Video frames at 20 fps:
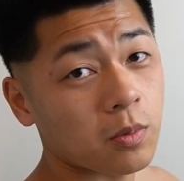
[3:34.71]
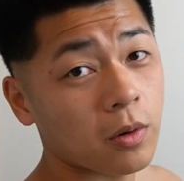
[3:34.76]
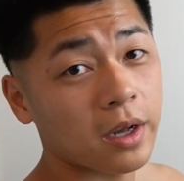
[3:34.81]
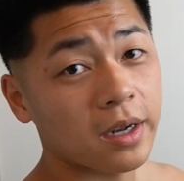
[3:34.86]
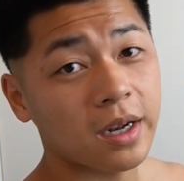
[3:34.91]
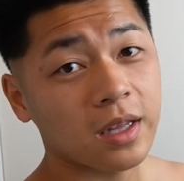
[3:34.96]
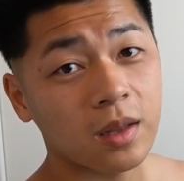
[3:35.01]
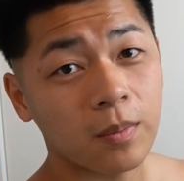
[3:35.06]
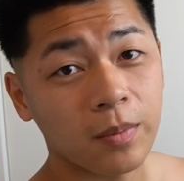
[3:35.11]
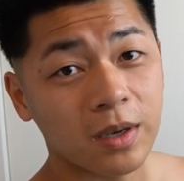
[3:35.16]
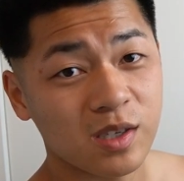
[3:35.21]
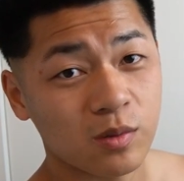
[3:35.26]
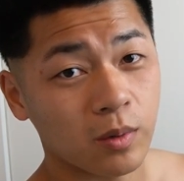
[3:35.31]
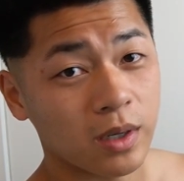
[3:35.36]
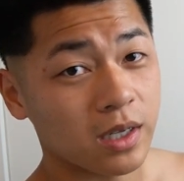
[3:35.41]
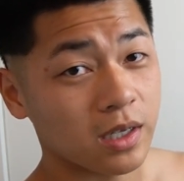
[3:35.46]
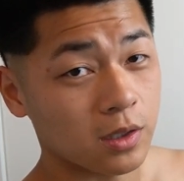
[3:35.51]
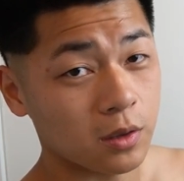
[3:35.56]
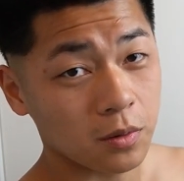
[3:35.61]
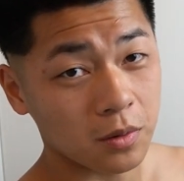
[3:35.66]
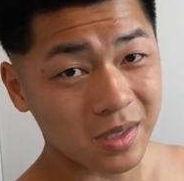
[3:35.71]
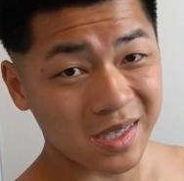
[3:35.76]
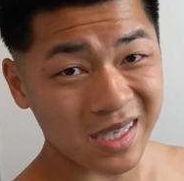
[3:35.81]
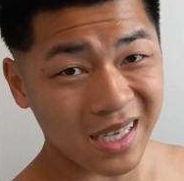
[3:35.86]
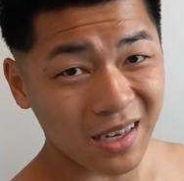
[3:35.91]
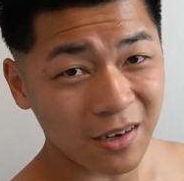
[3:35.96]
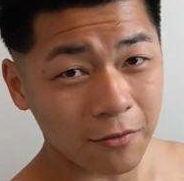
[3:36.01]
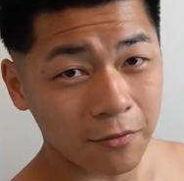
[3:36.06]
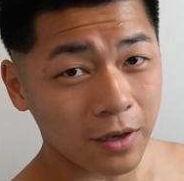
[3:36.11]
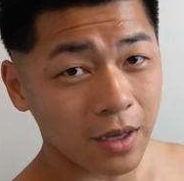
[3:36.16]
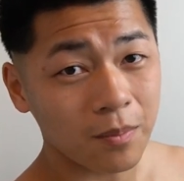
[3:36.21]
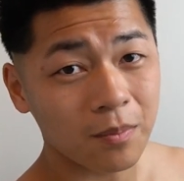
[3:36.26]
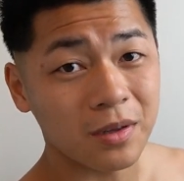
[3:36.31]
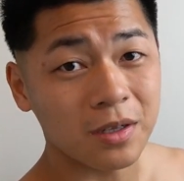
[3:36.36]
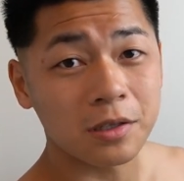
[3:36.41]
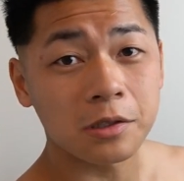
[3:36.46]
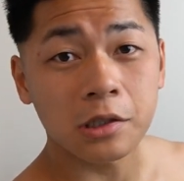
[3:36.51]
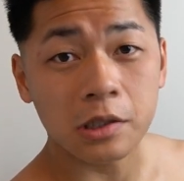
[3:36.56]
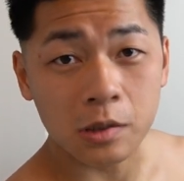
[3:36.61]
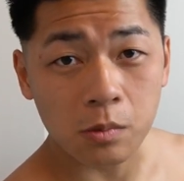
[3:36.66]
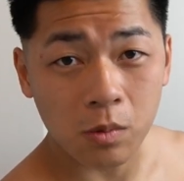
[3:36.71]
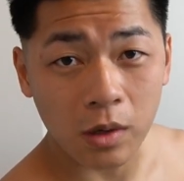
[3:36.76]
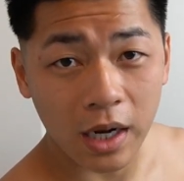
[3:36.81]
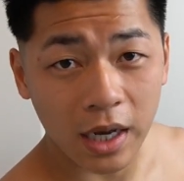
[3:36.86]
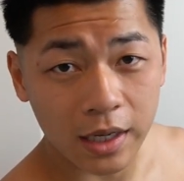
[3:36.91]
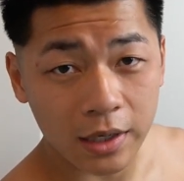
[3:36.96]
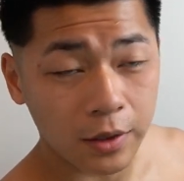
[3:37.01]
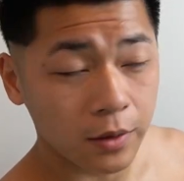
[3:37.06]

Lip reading: is probably not the best way to do it, skin fade, but this is just what I